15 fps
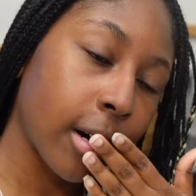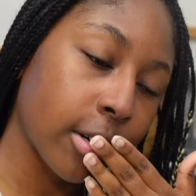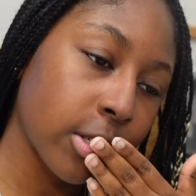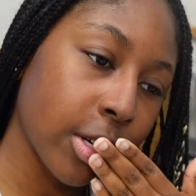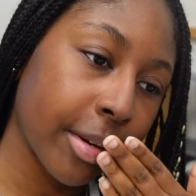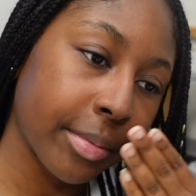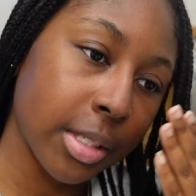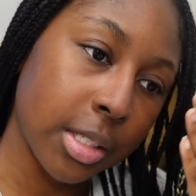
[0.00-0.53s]
also
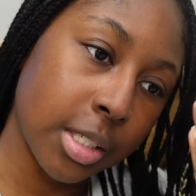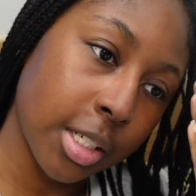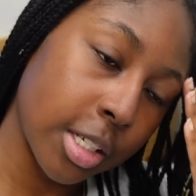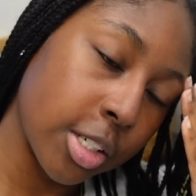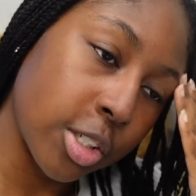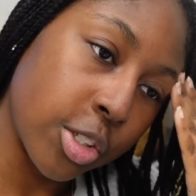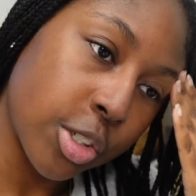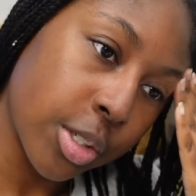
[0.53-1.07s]
have to
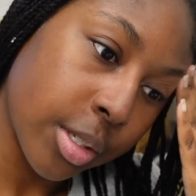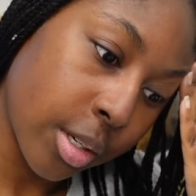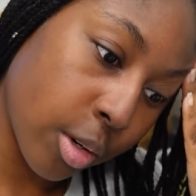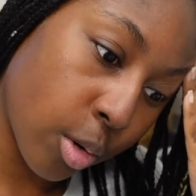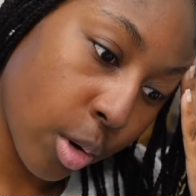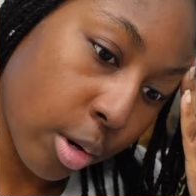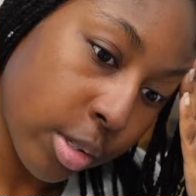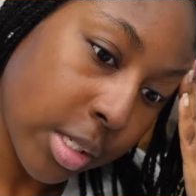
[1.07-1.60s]
teach
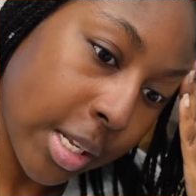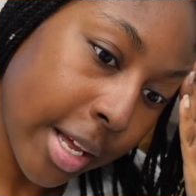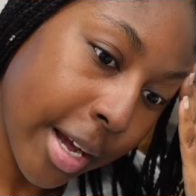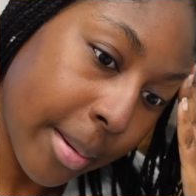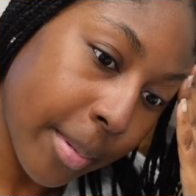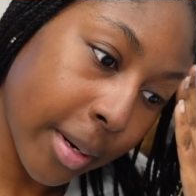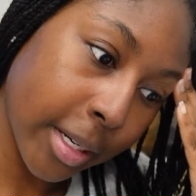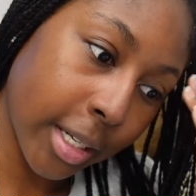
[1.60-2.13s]
gross
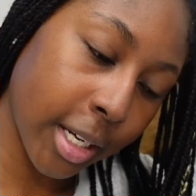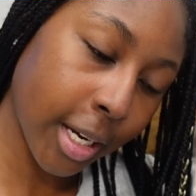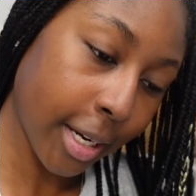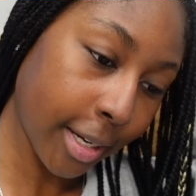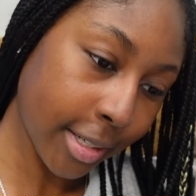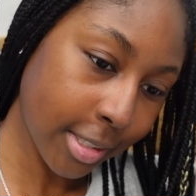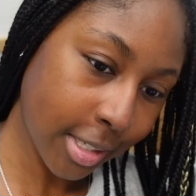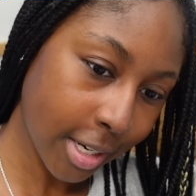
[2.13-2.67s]
lab
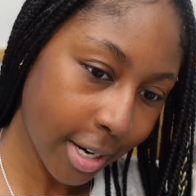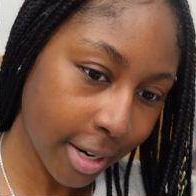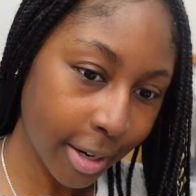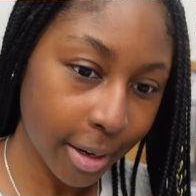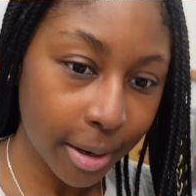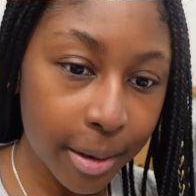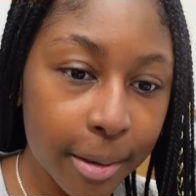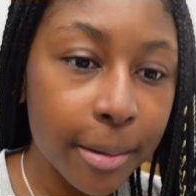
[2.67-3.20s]
again
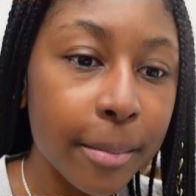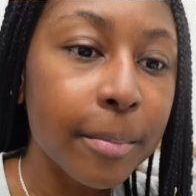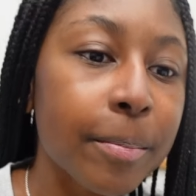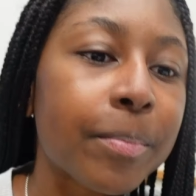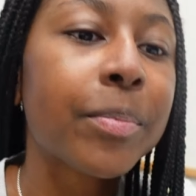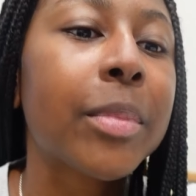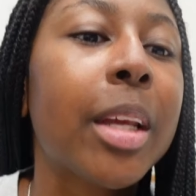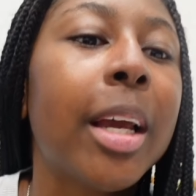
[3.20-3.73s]
today
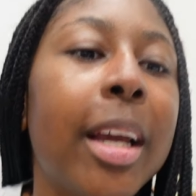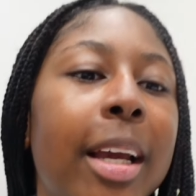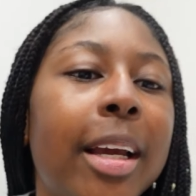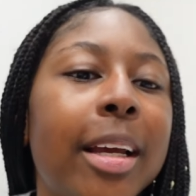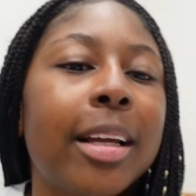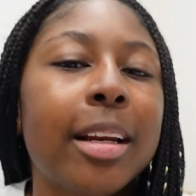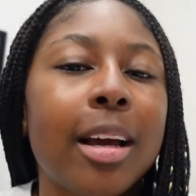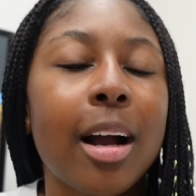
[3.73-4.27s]

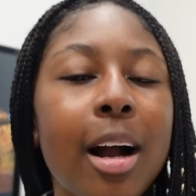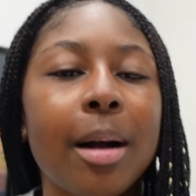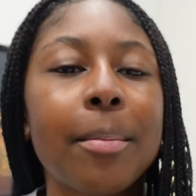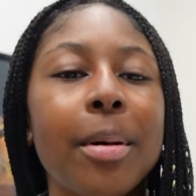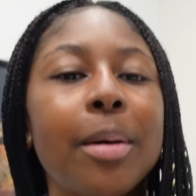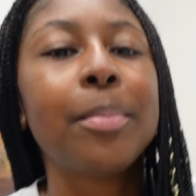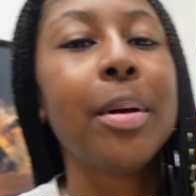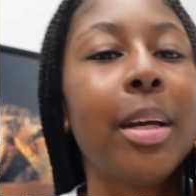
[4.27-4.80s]
and I'm
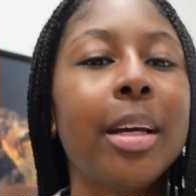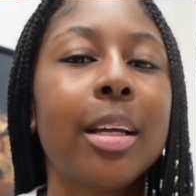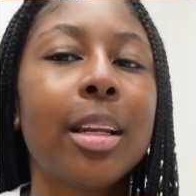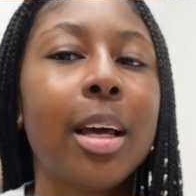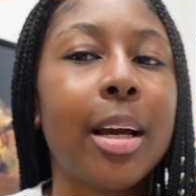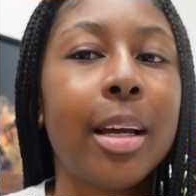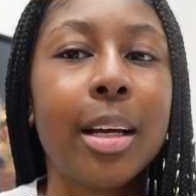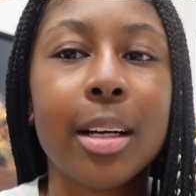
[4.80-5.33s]
a bit
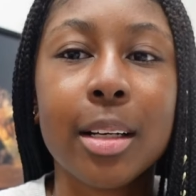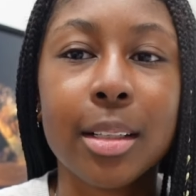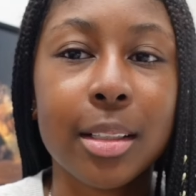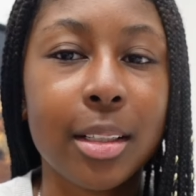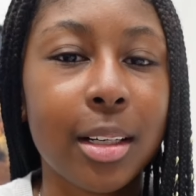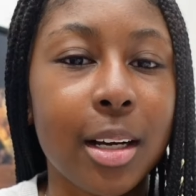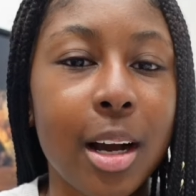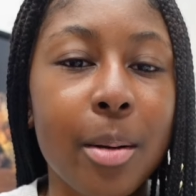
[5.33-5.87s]
like
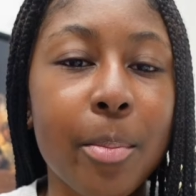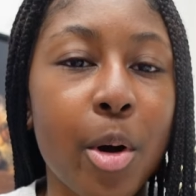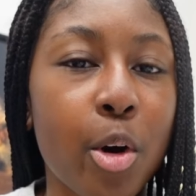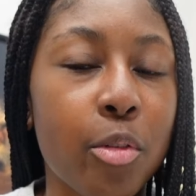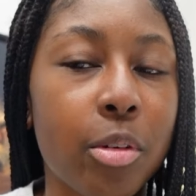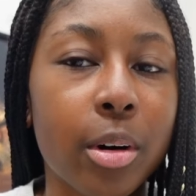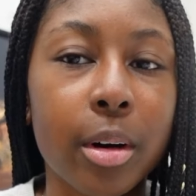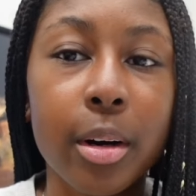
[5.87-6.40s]
I'm
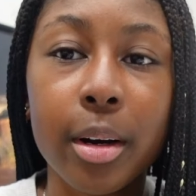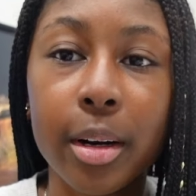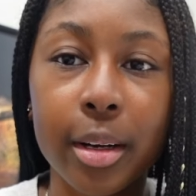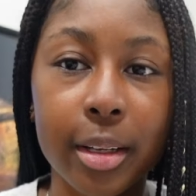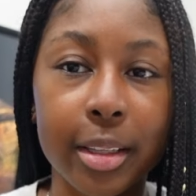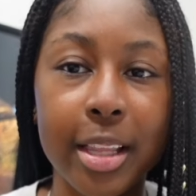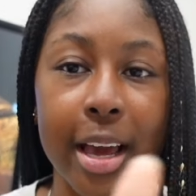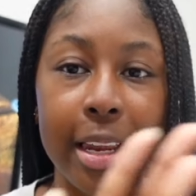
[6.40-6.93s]
over
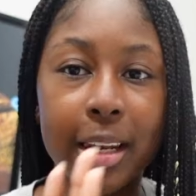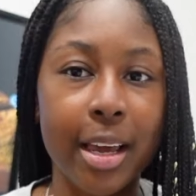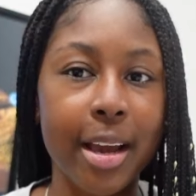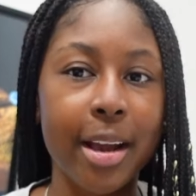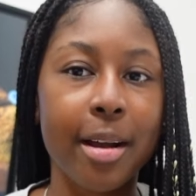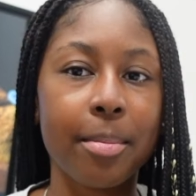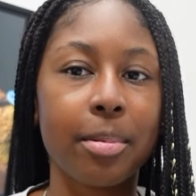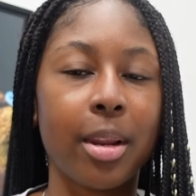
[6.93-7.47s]
that
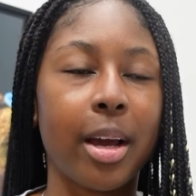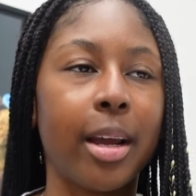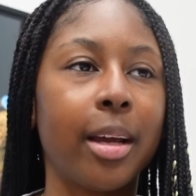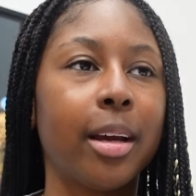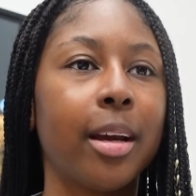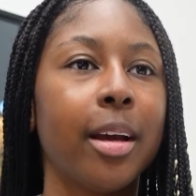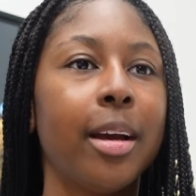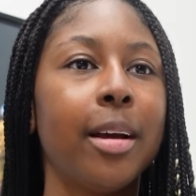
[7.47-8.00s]
lab
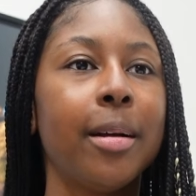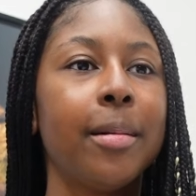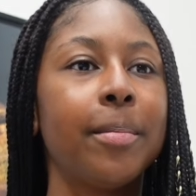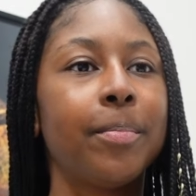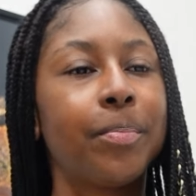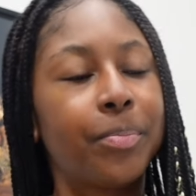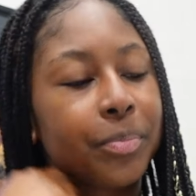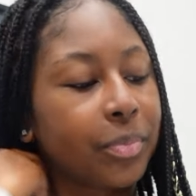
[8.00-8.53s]
like
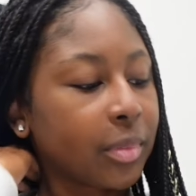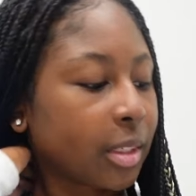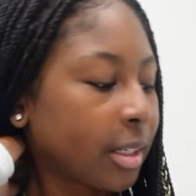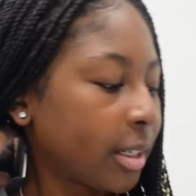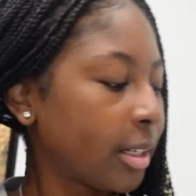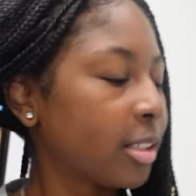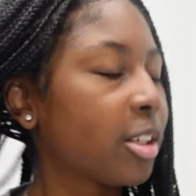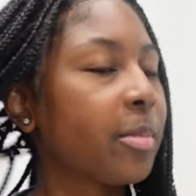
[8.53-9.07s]

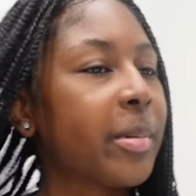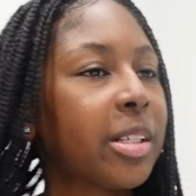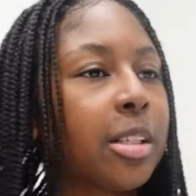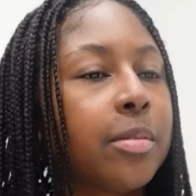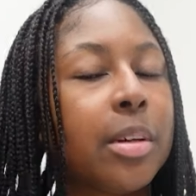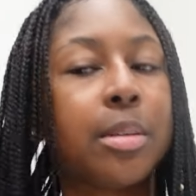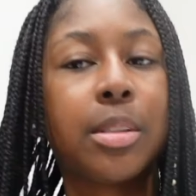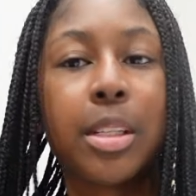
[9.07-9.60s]
I told
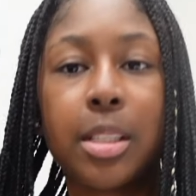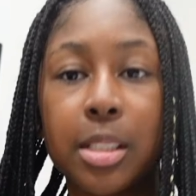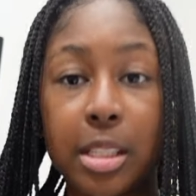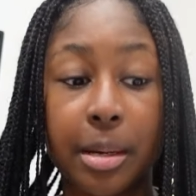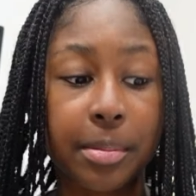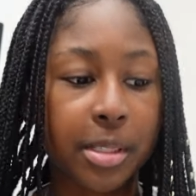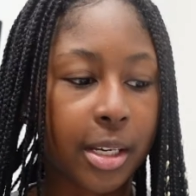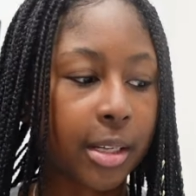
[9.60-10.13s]
myself I was gonna
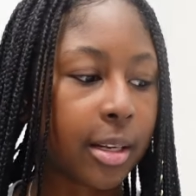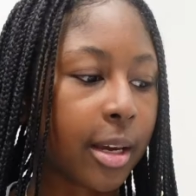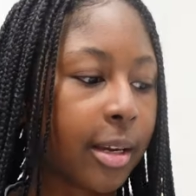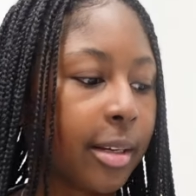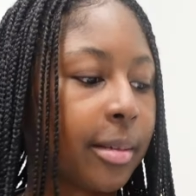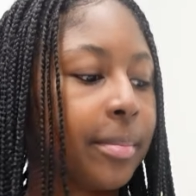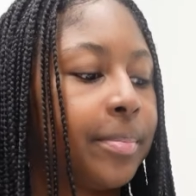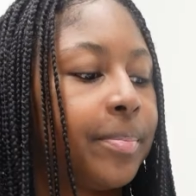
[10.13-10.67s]
stop saying like